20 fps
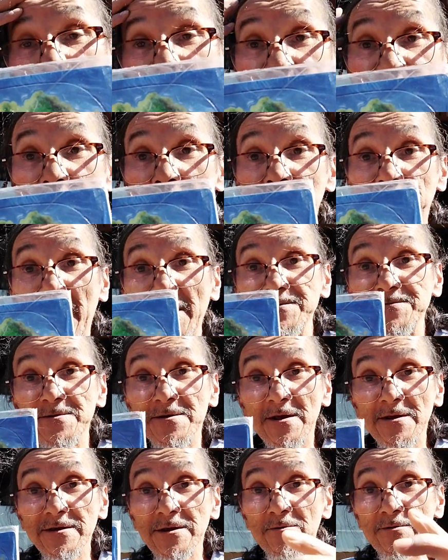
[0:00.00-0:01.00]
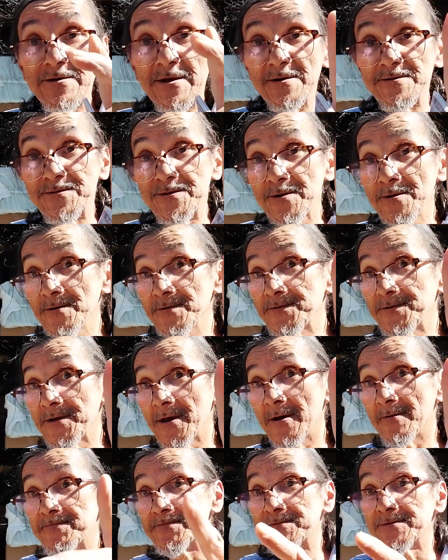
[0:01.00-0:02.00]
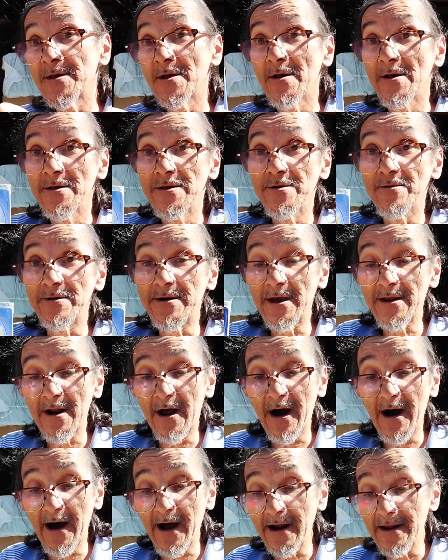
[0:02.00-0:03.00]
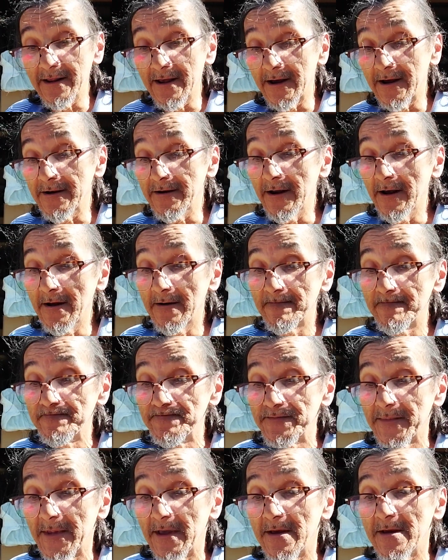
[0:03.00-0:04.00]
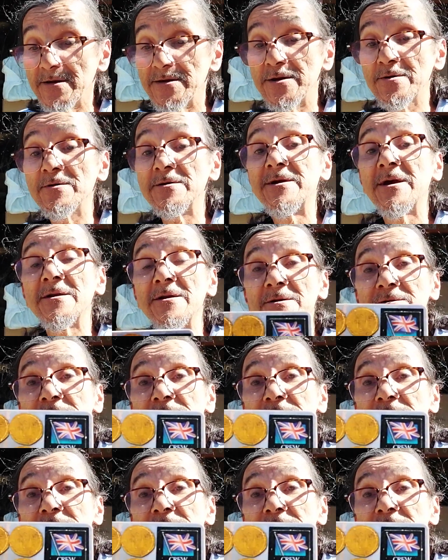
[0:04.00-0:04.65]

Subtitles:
So basically, you would get 2 ships, you would get an island, you would get a